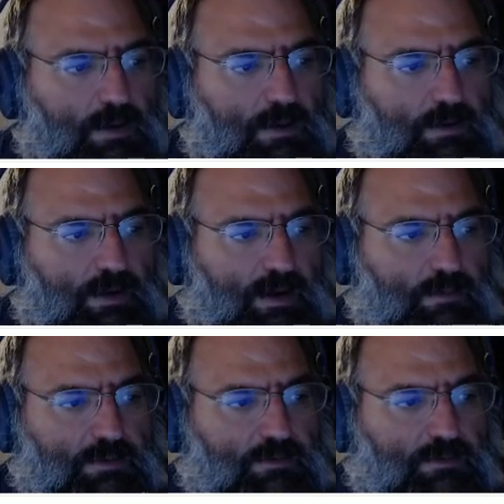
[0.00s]

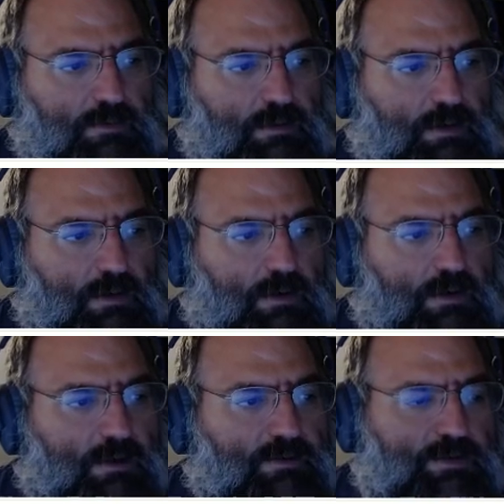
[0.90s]
diamonds
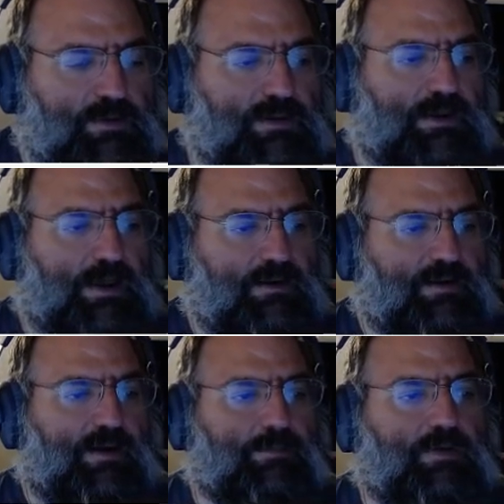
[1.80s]
and see what the data
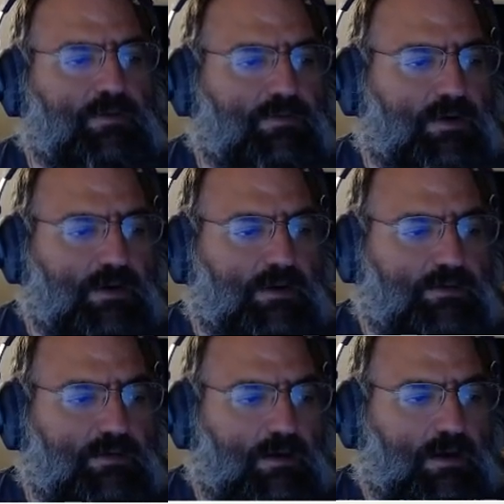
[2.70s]
types of the
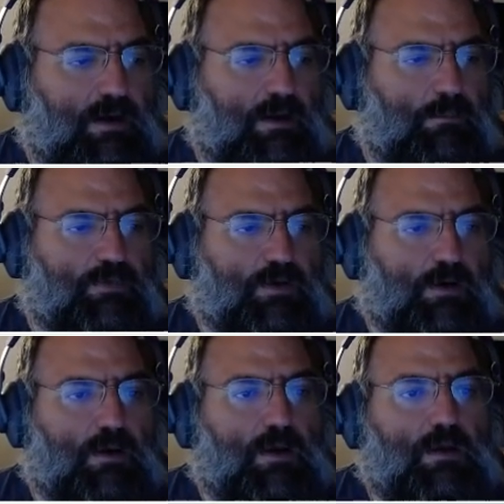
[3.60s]
various columns
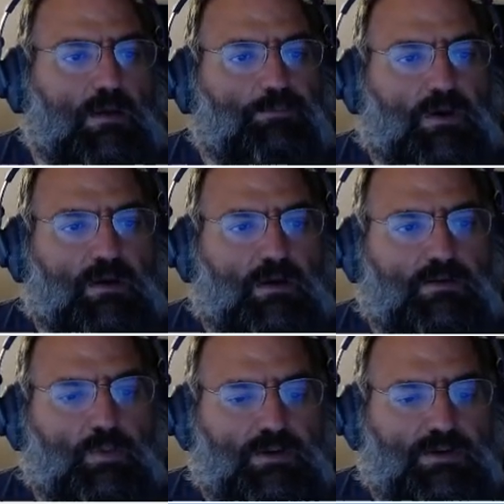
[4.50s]
are. because
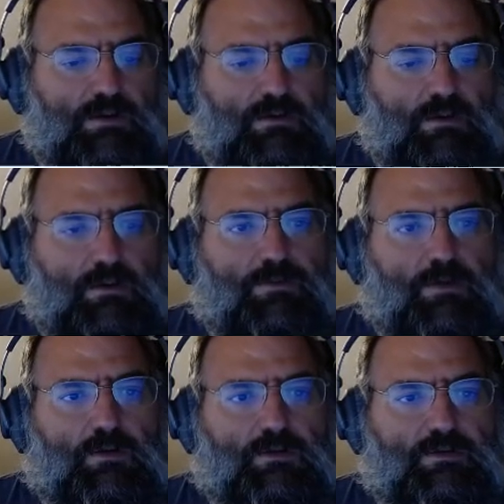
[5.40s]
we didn't
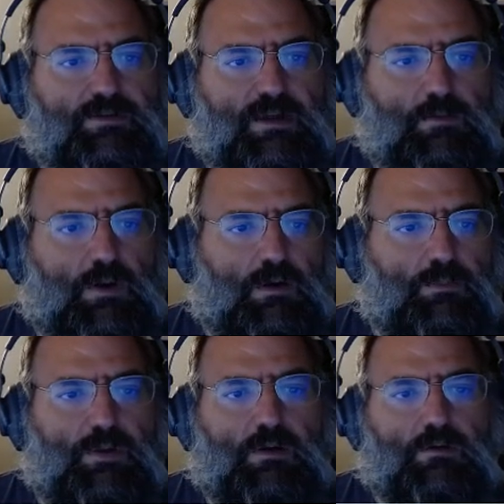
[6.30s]
infer the schema up
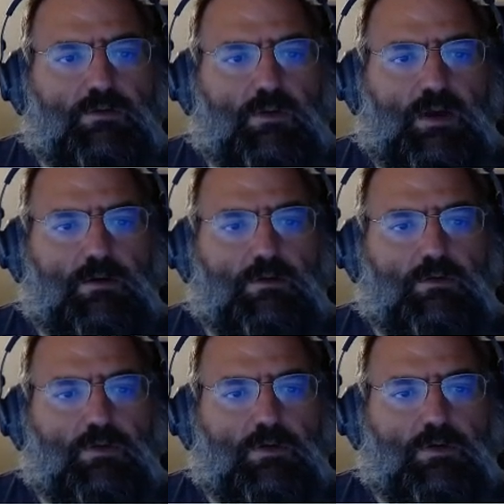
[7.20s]
here, so header is
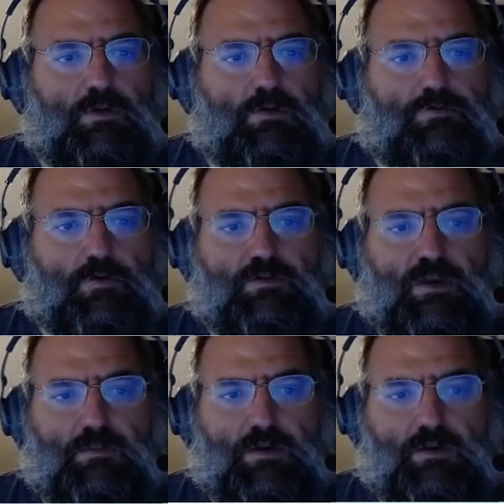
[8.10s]
true, infer
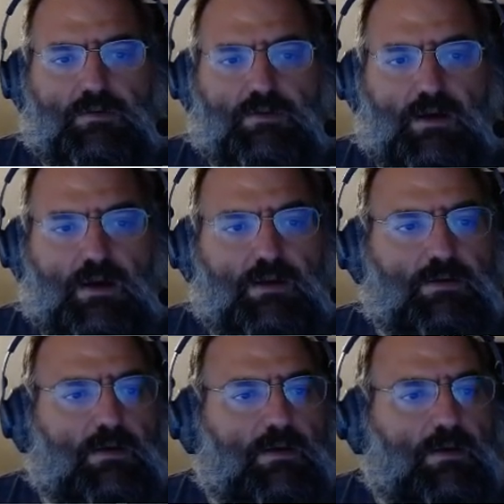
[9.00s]
schema is not,
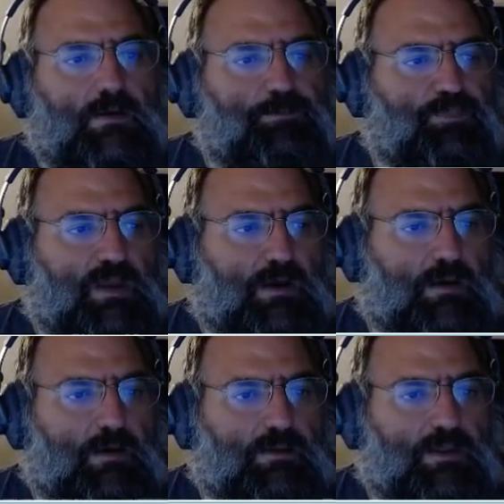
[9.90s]

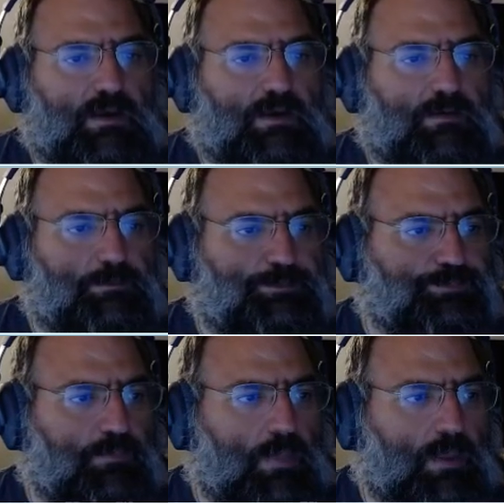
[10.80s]
then
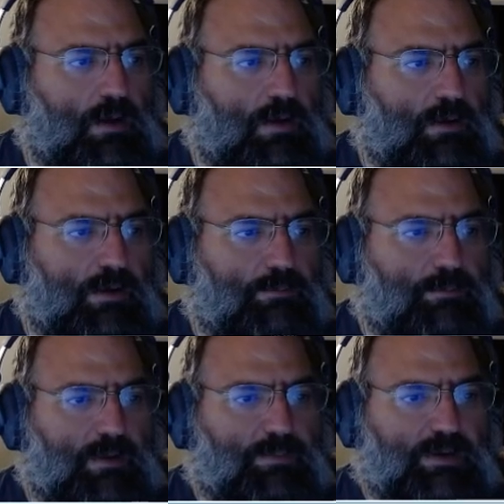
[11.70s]

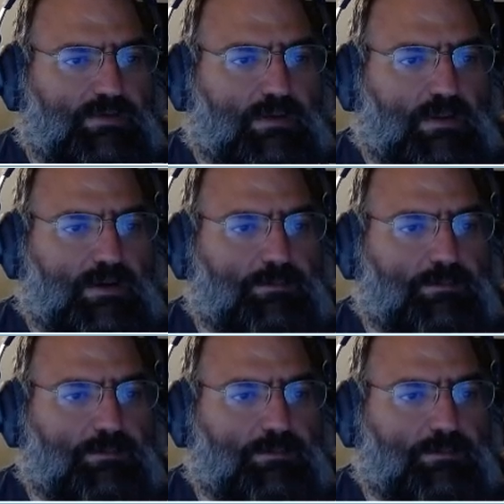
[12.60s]
it basically